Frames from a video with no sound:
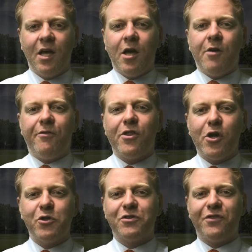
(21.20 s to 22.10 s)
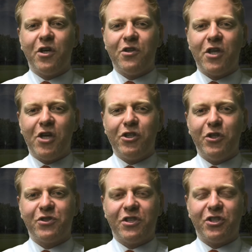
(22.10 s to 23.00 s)
For those of you that are
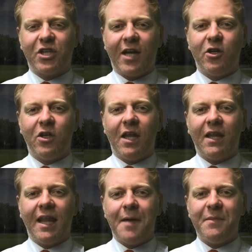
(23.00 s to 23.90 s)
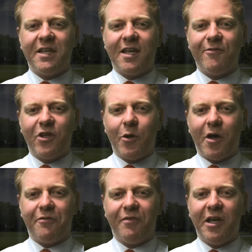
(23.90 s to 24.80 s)
new to the channel, let me give you
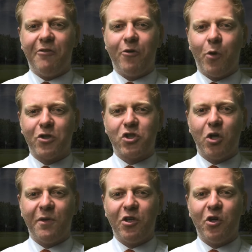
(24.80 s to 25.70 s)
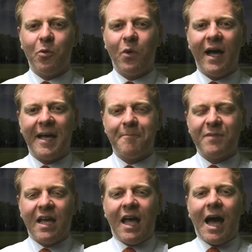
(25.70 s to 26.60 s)
a feel for what's coming your way.
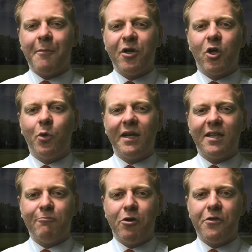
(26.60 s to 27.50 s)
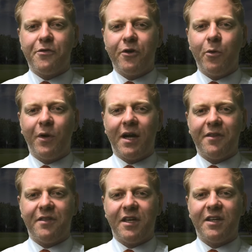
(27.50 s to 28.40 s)
I'm going to quickly run through what I
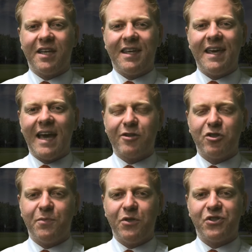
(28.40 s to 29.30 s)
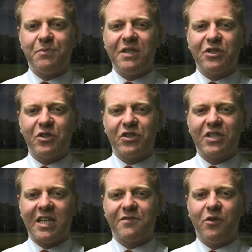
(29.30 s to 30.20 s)
think are the key attributes to be
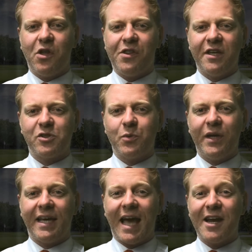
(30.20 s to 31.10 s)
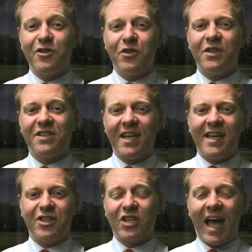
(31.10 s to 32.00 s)
successful this week, and I do this
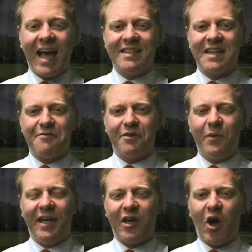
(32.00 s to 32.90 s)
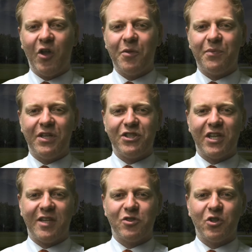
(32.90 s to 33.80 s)
each and every week on the
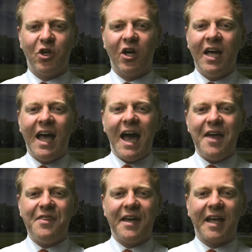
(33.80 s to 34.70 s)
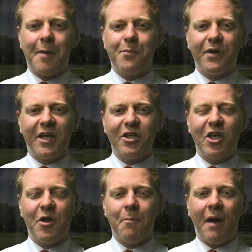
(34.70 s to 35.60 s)
PGA Tour, and then I'm bringing
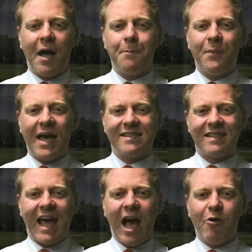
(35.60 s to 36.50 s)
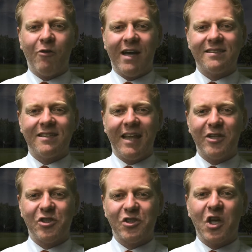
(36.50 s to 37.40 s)
you my best outright
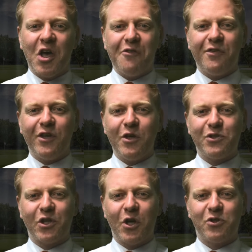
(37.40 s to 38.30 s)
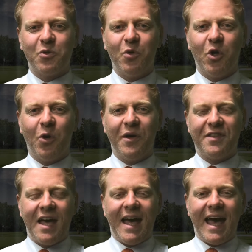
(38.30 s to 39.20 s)
selections for you to go to war with
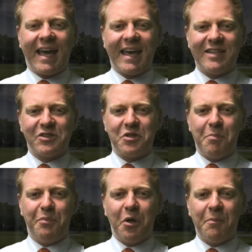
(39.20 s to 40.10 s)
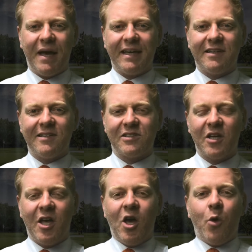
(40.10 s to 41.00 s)
against the bookmakers.
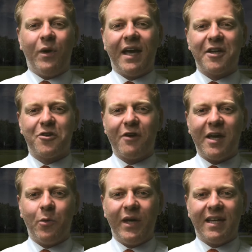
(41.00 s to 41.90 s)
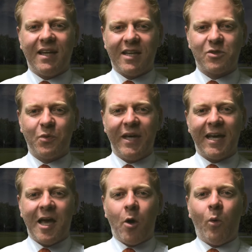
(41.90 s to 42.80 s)
We had a great week last
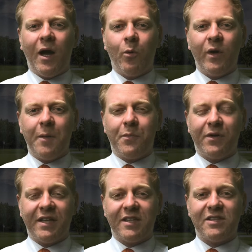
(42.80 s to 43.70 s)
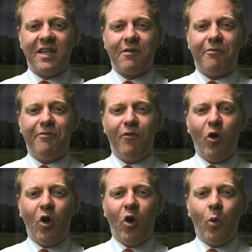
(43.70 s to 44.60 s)
week where we predicted
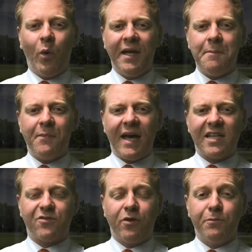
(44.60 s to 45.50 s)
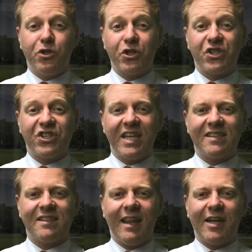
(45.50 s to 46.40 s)
4 winning bets from just 6
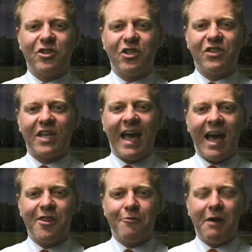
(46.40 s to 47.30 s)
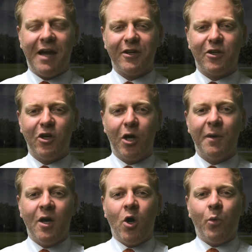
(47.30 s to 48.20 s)
selections at the Ryder Cup.
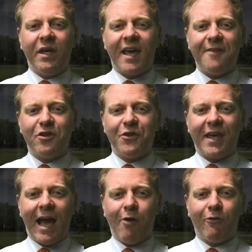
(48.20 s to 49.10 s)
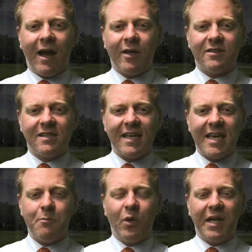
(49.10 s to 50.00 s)
We gave you the outright
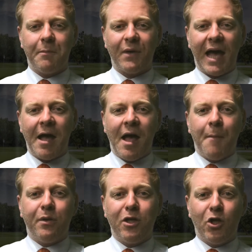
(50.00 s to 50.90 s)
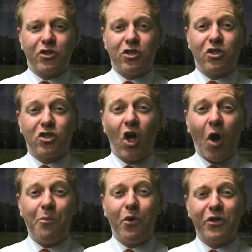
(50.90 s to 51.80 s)
team winning bet plus the
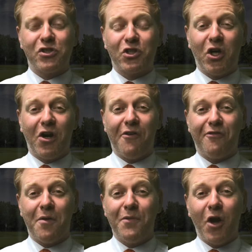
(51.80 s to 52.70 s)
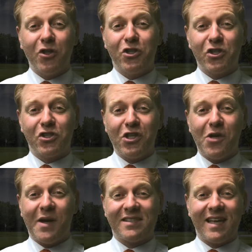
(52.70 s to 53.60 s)
top point scorer from not just the
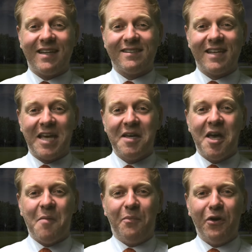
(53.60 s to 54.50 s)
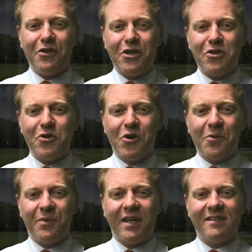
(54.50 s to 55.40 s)
USA team but the
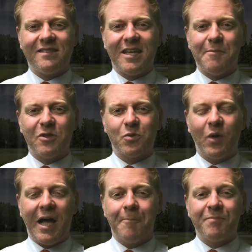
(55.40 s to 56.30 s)
European team as well,